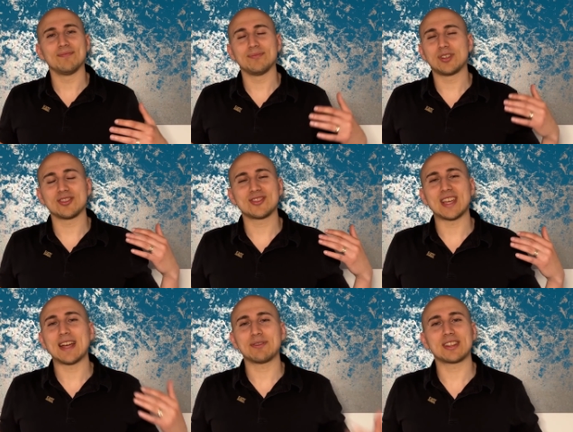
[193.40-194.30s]
There's
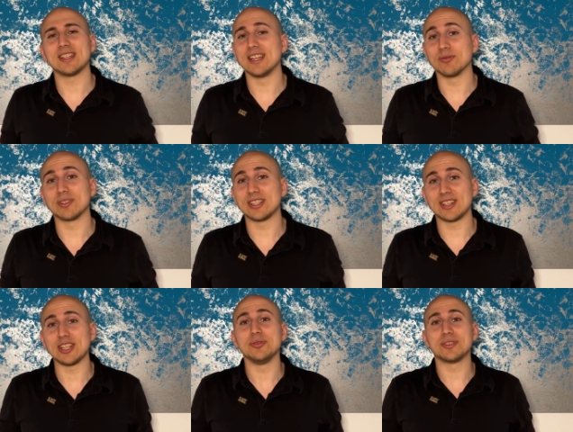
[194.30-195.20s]
everything, really,
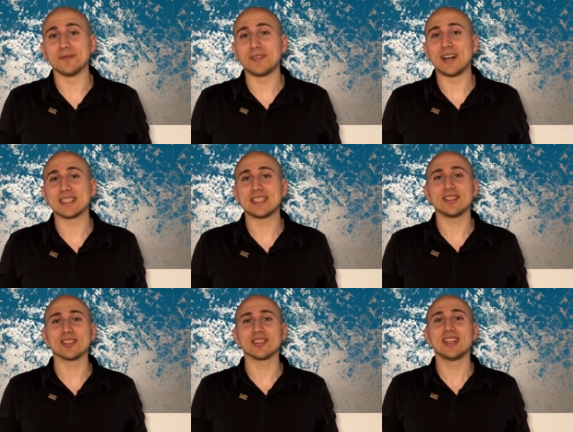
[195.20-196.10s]
that you can find
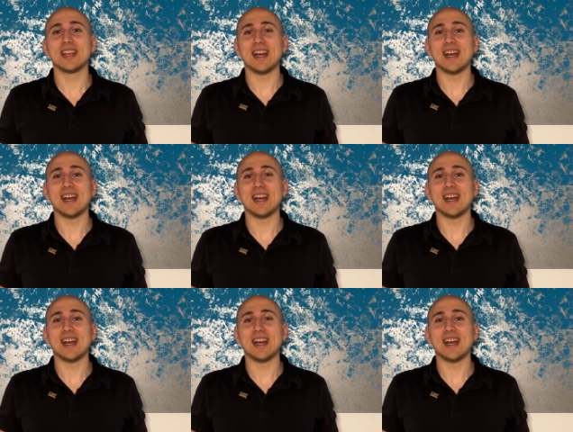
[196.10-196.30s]
here.